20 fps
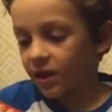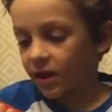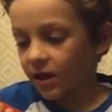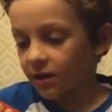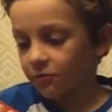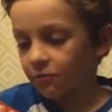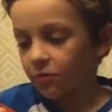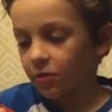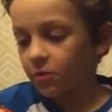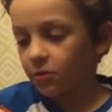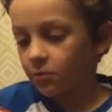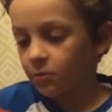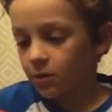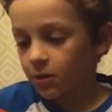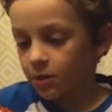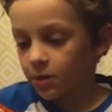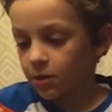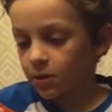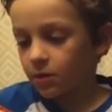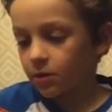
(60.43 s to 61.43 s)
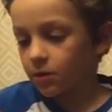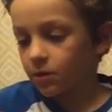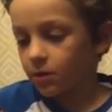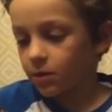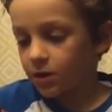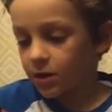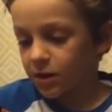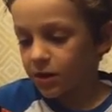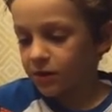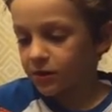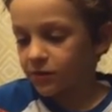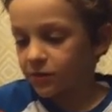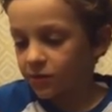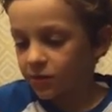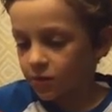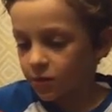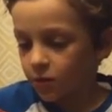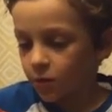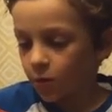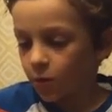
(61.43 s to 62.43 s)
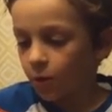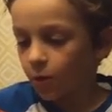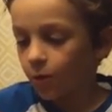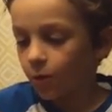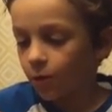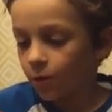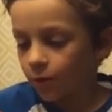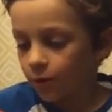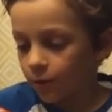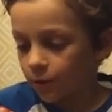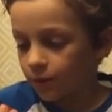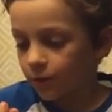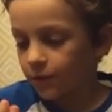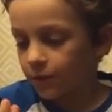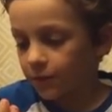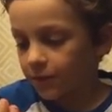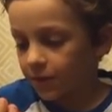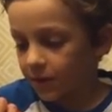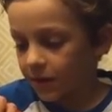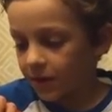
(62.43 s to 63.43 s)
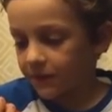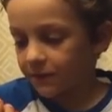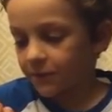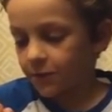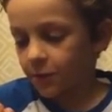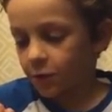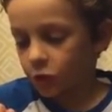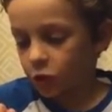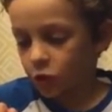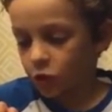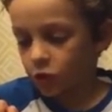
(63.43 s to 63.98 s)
everyone needs coal if you're a